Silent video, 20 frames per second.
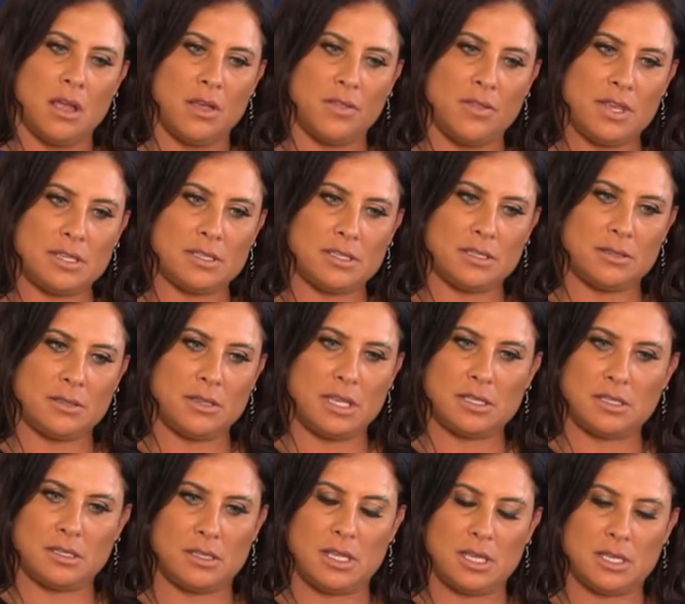this
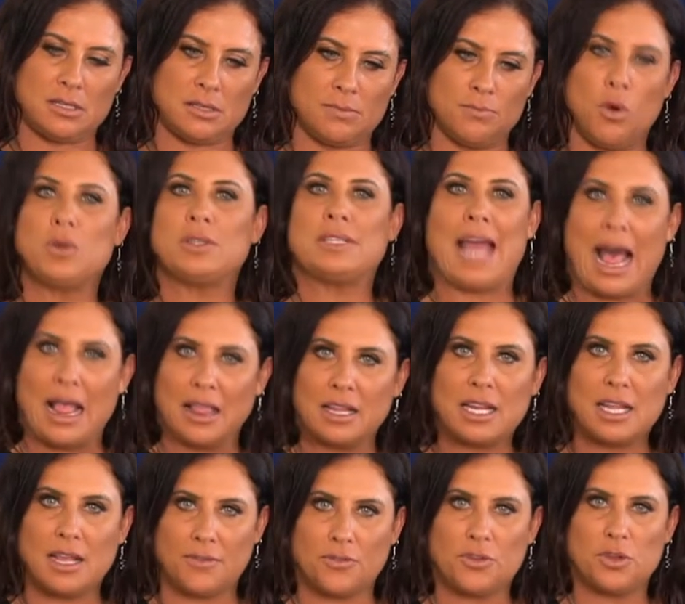this this
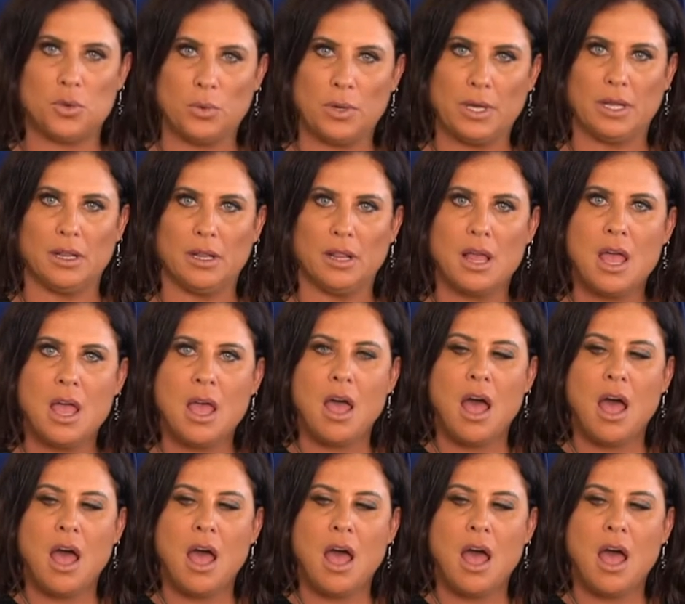modality, if you will.